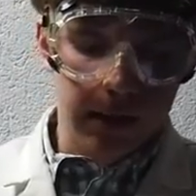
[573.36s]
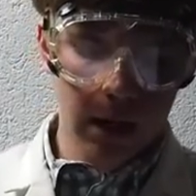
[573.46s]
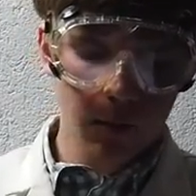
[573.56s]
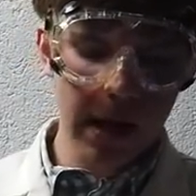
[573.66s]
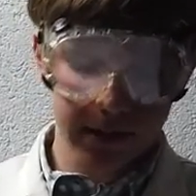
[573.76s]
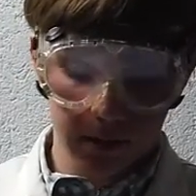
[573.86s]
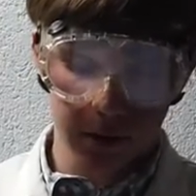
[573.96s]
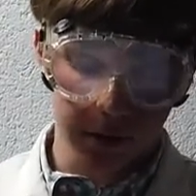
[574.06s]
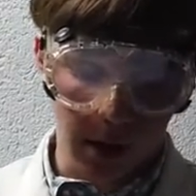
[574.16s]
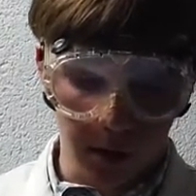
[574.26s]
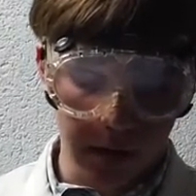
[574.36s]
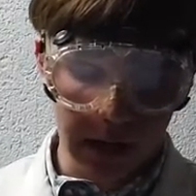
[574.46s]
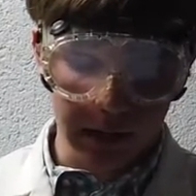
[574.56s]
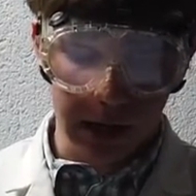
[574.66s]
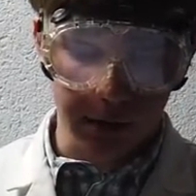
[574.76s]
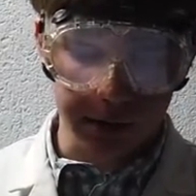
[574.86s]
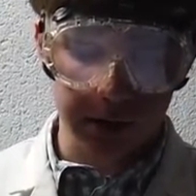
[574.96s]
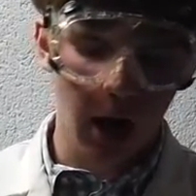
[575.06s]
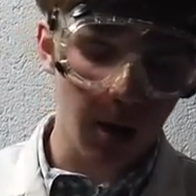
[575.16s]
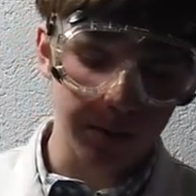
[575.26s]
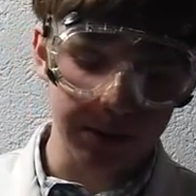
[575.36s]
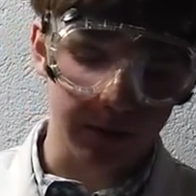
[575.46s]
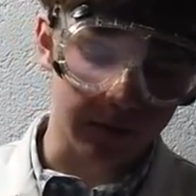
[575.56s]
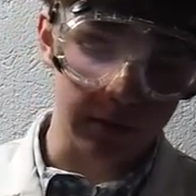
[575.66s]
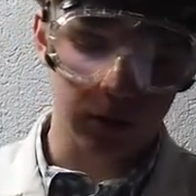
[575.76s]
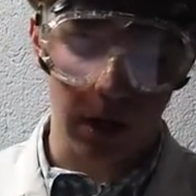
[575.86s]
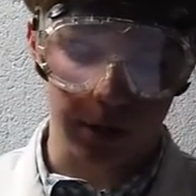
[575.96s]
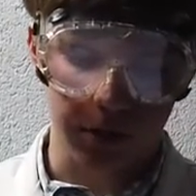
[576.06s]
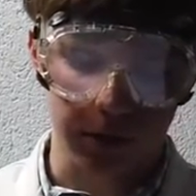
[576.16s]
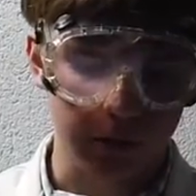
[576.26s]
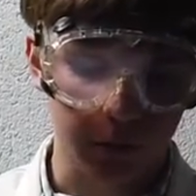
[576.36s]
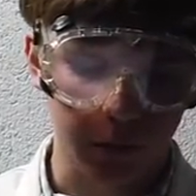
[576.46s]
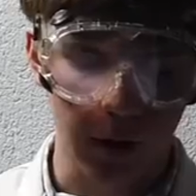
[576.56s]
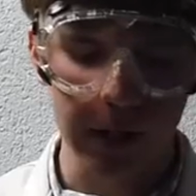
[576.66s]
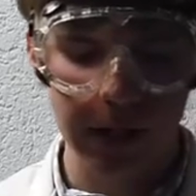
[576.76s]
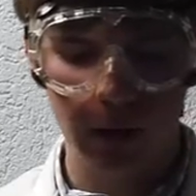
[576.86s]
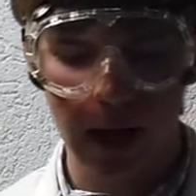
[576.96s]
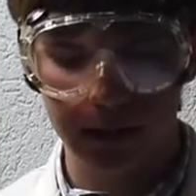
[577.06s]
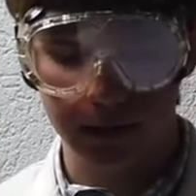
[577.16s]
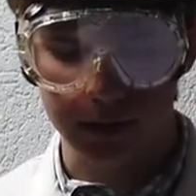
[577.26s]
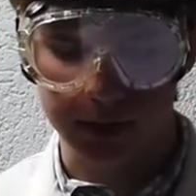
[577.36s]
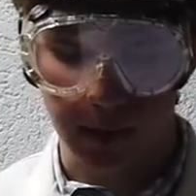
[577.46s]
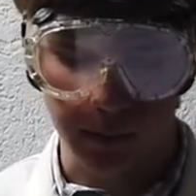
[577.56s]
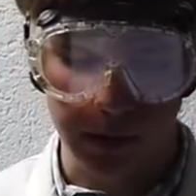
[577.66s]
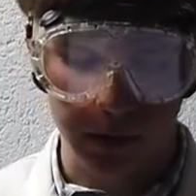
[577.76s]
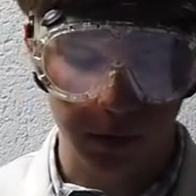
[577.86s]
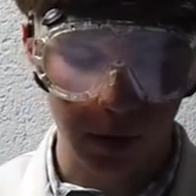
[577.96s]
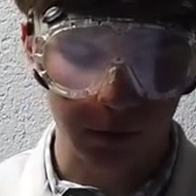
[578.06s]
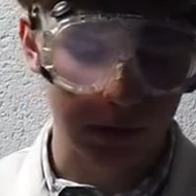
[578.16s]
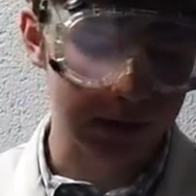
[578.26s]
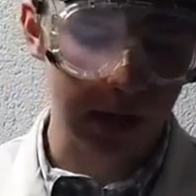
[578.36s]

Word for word: Now, messenger RNA carries copies of instructions for amino acid assembly throughout the